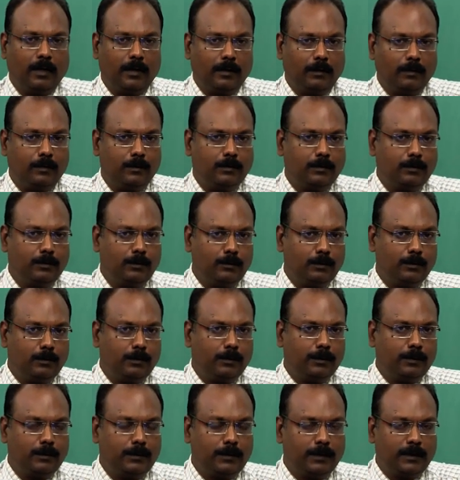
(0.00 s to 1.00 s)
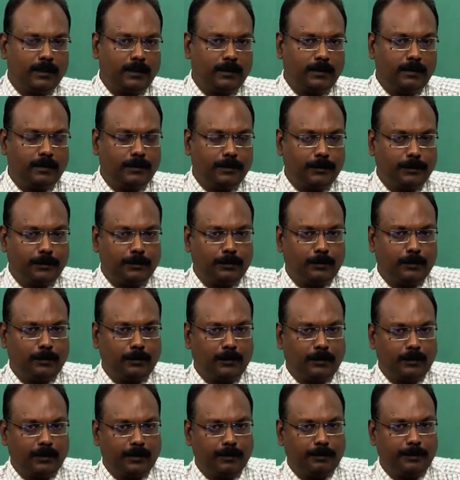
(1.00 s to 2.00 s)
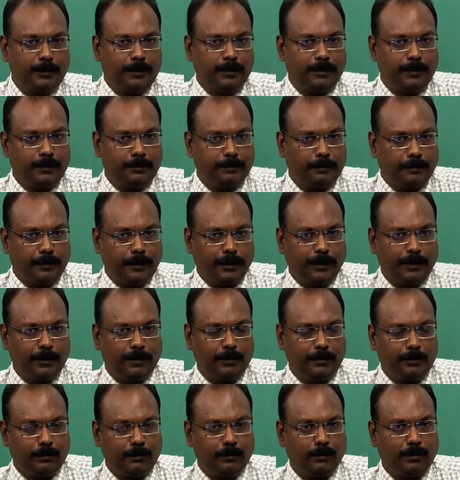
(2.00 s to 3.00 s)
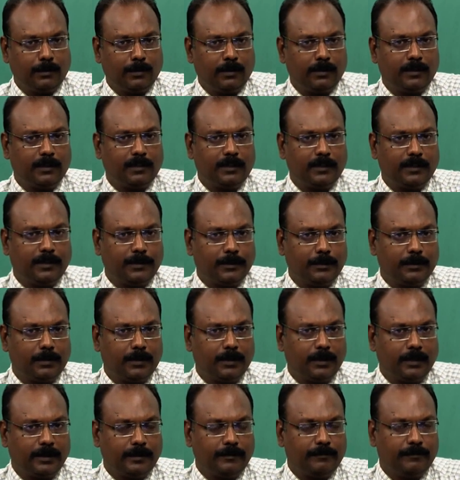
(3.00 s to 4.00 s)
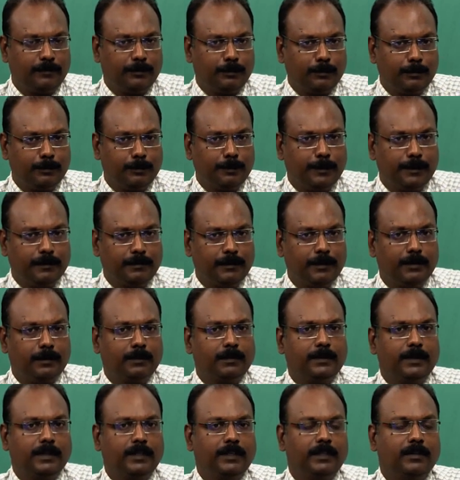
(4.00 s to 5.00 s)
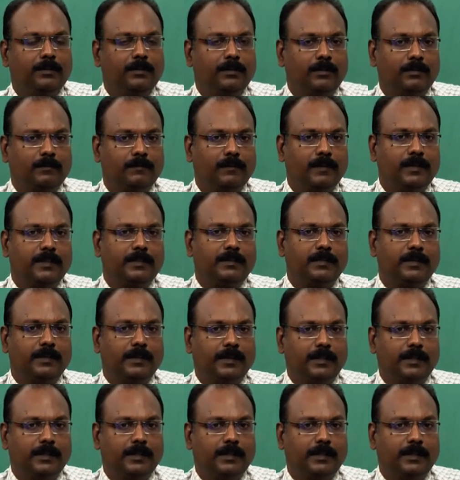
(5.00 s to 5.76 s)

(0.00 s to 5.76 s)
I also told you that uh, you should not be praying to God that your life should be without any conflicts.